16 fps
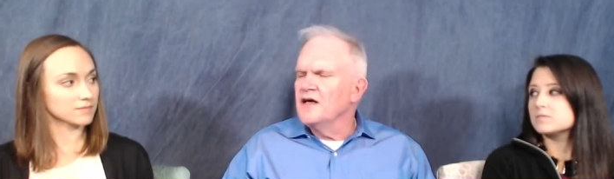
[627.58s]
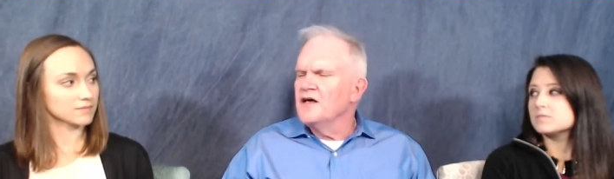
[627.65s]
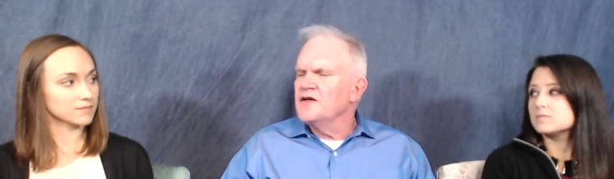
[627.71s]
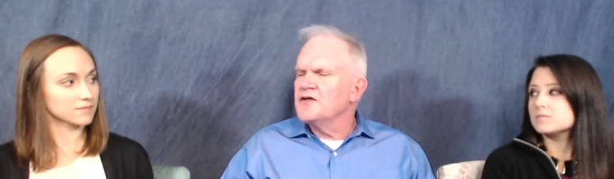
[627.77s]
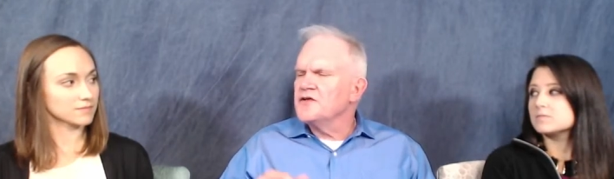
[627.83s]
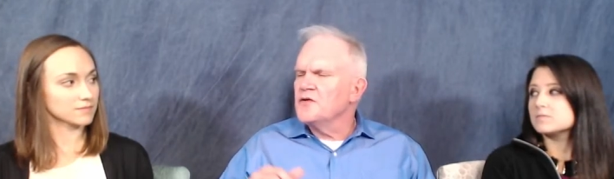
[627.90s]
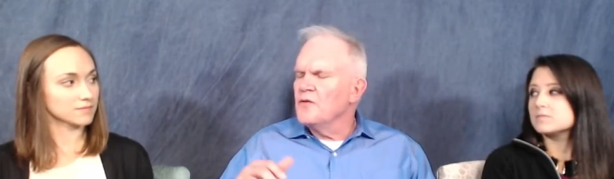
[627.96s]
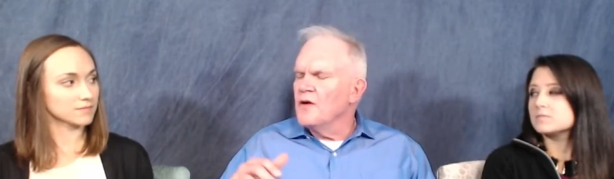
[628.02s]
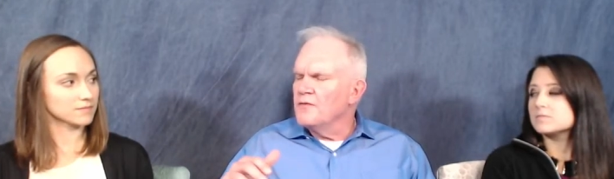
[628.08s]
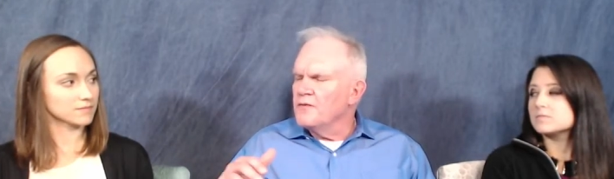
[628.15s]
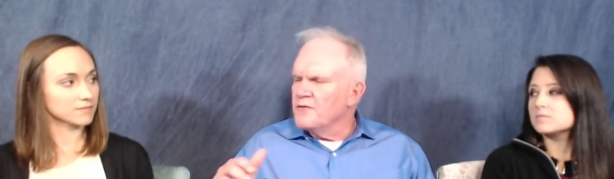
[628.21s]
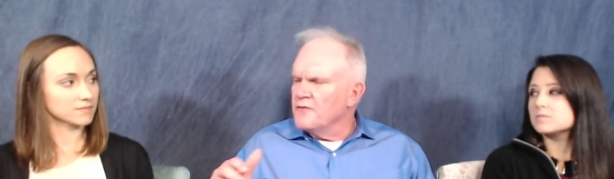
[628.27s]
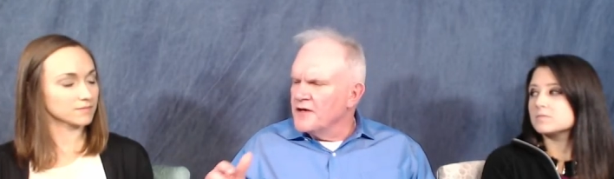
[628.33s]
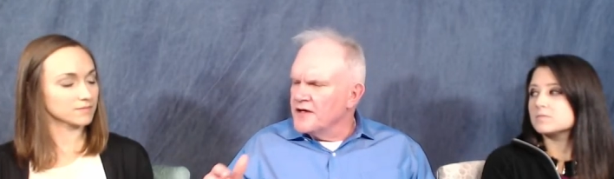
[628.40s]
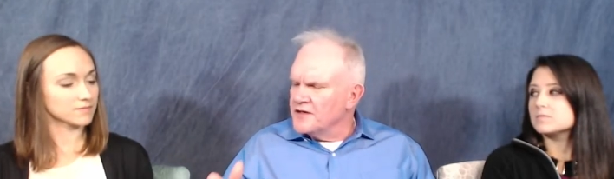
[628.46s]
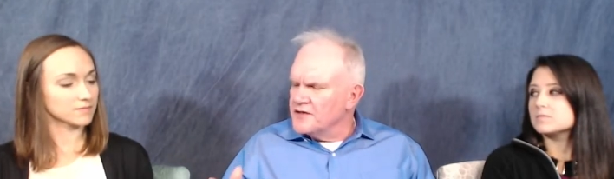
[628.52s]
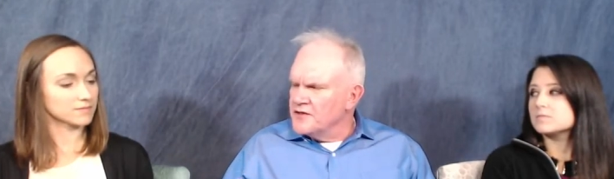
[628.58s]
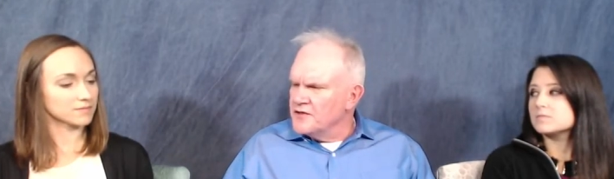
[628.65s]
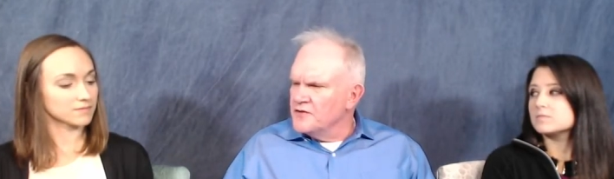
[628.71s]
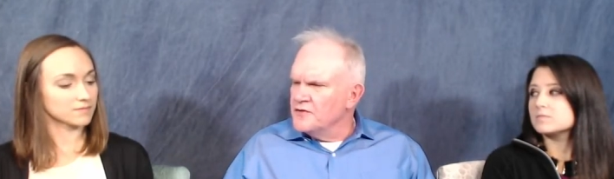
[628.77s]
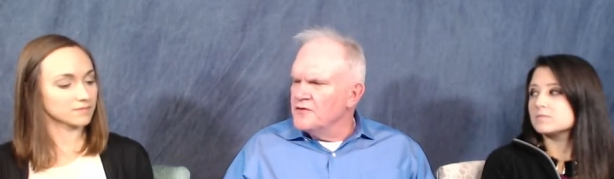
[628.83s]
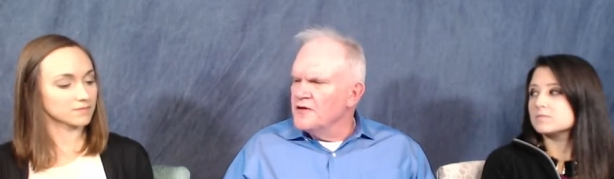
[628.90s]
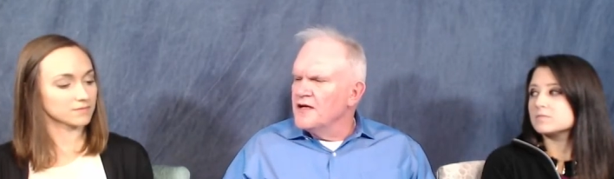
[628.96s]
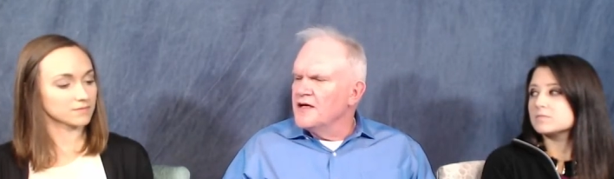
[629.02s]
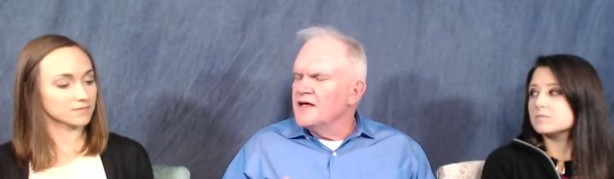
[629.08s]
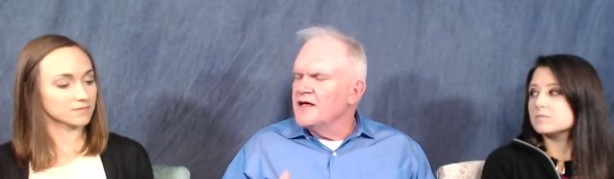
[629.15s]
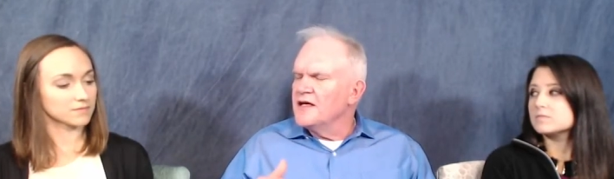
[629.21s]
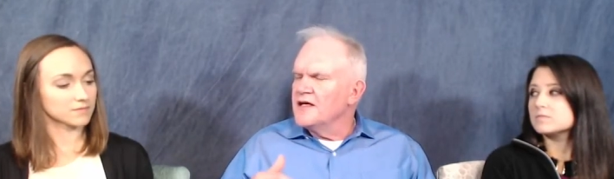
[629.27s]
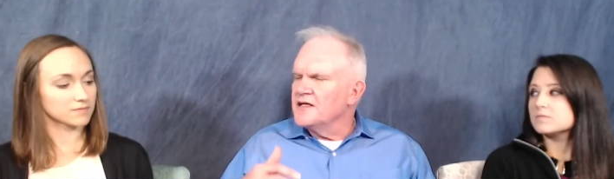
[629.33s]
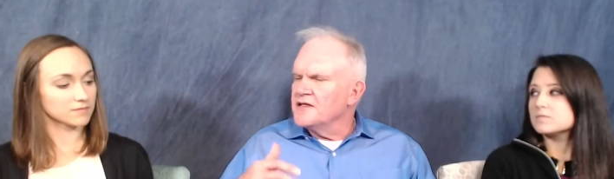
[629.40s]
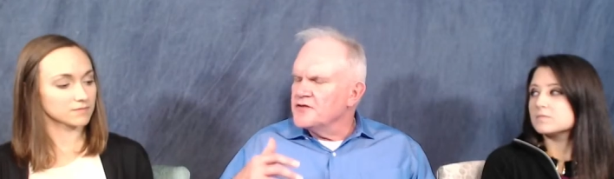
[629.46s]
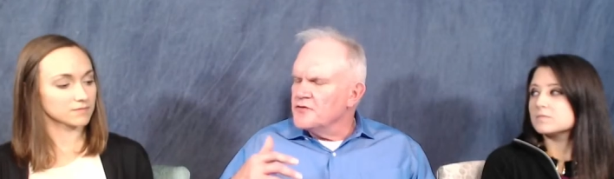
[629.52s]
Speaker 1: So what we want to do
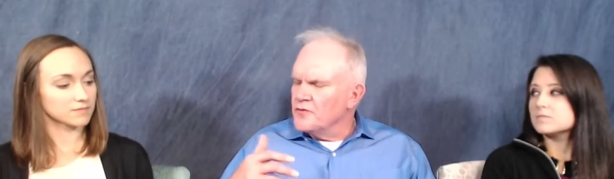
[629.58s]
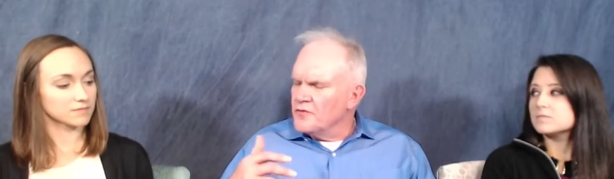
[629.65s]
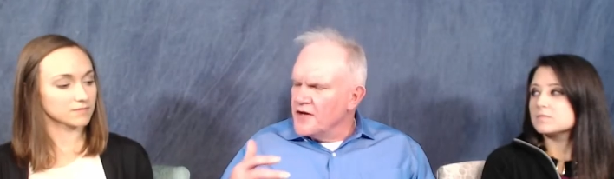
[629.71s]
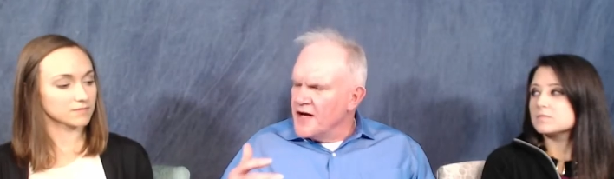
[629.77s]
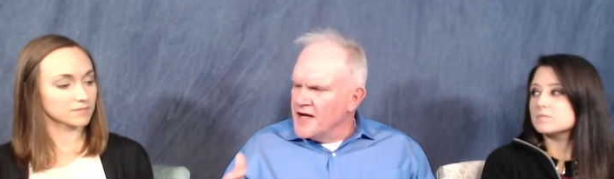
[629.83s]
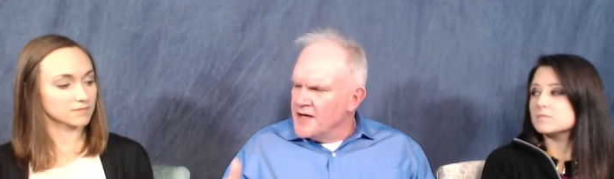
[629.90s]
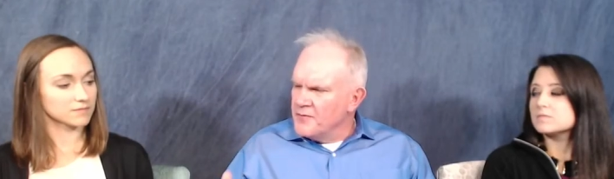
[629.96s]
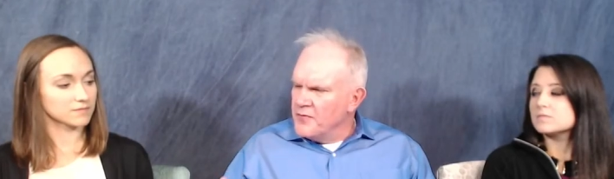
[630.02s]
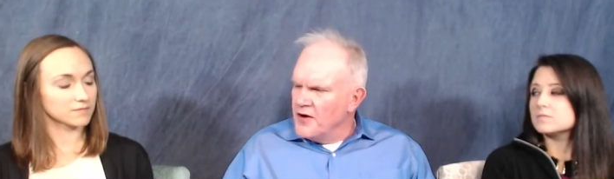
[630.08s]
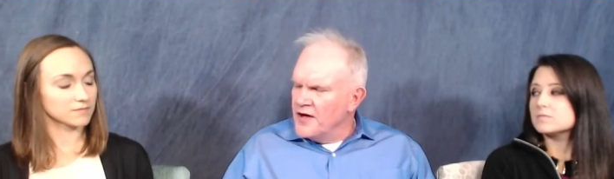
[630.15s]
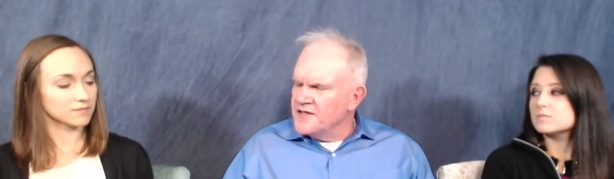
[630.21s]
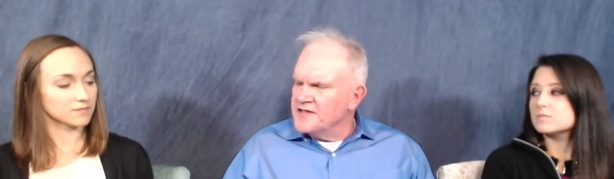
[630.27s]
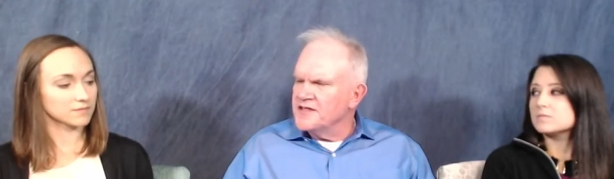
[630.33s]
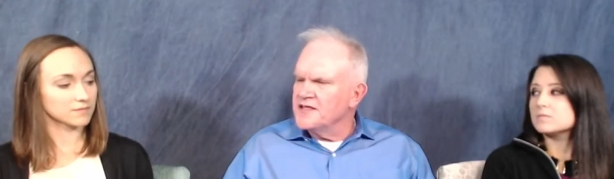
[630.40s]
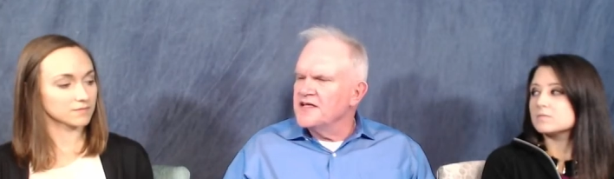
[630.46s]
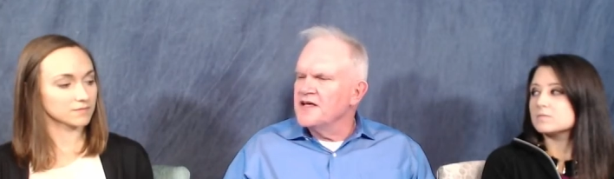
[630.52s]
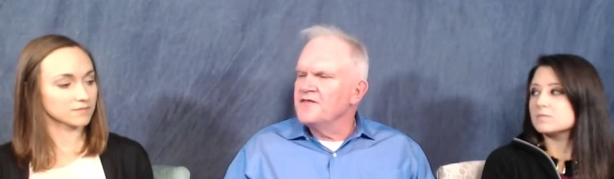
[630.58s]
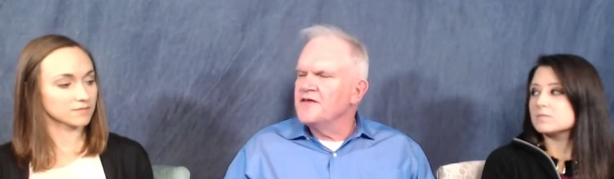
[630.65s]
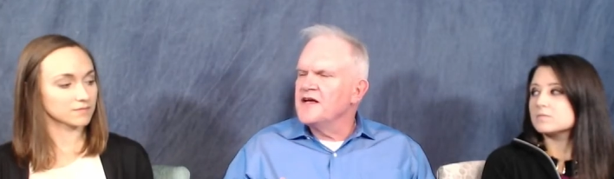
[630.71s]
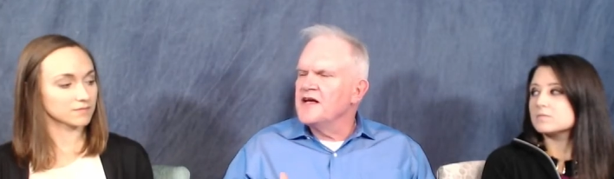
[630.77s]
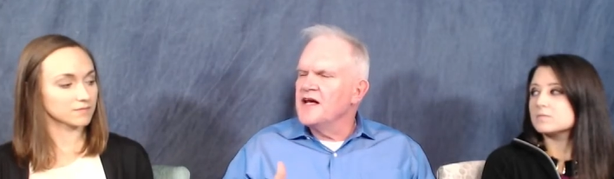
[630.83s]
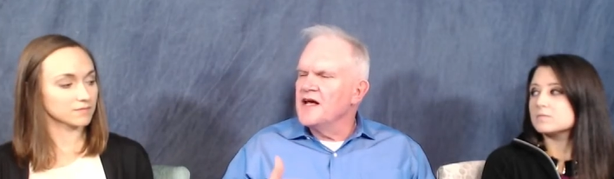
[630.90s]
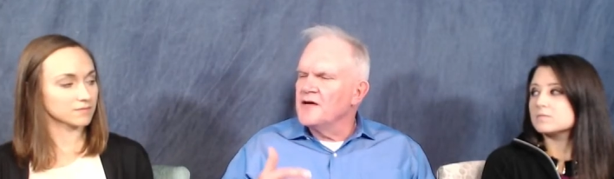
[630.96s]
is create a positivity,